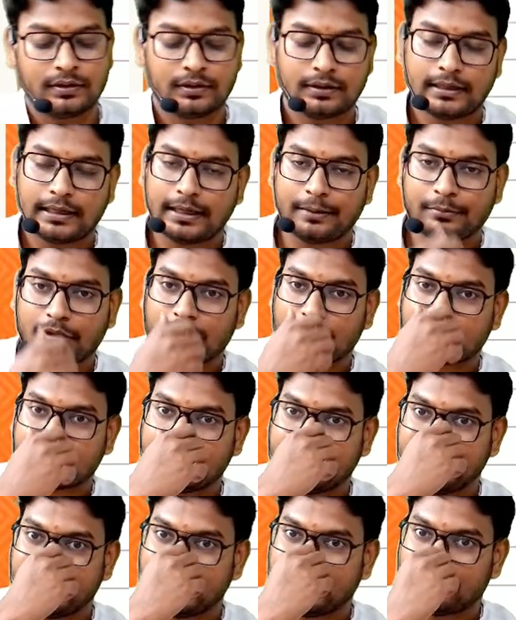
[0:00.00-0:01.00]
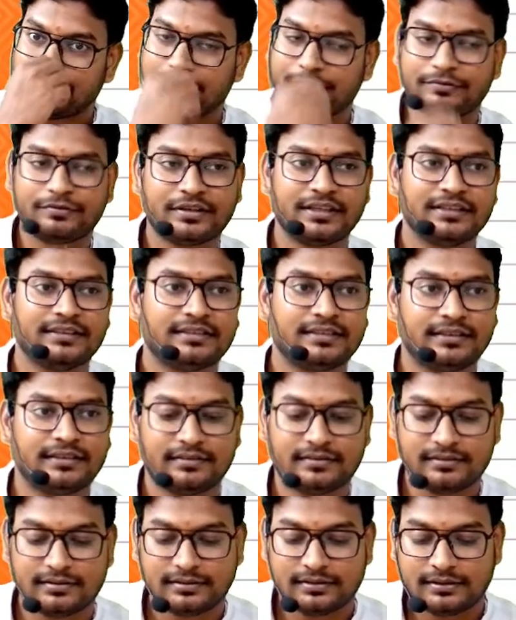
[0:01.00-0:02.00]
I'm not writing the preference
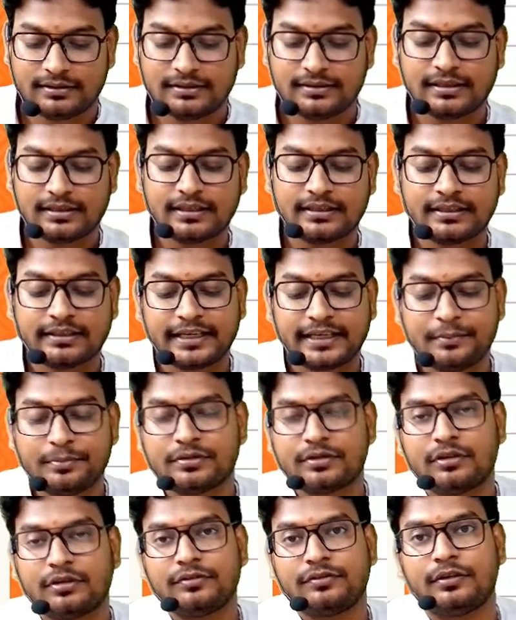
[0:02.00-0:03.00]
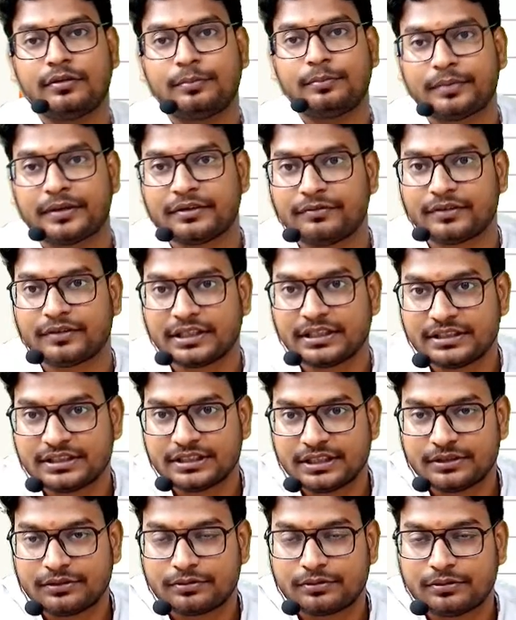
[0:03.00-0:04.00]
shares. These are the types of preference
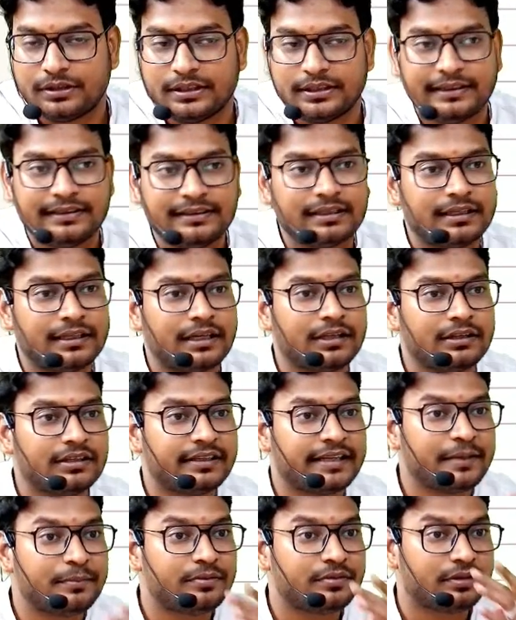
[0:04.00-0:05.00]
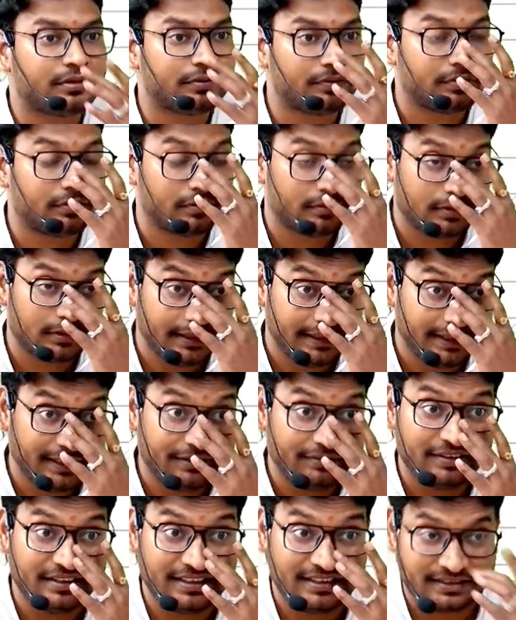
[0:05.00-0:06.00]
shares only. These are not the types of
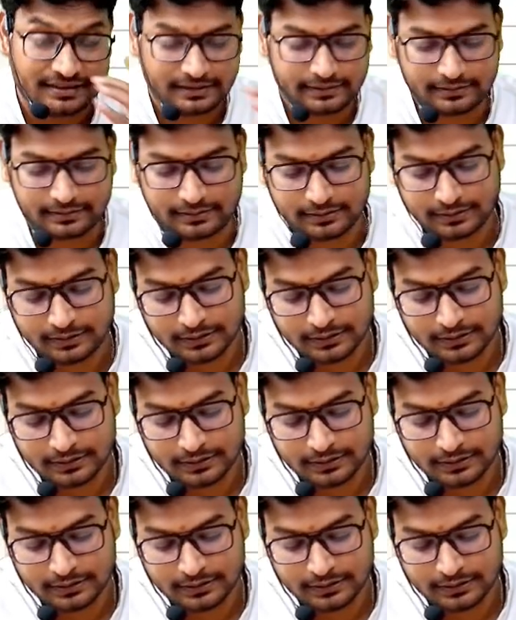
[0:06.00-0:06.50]
equity shares.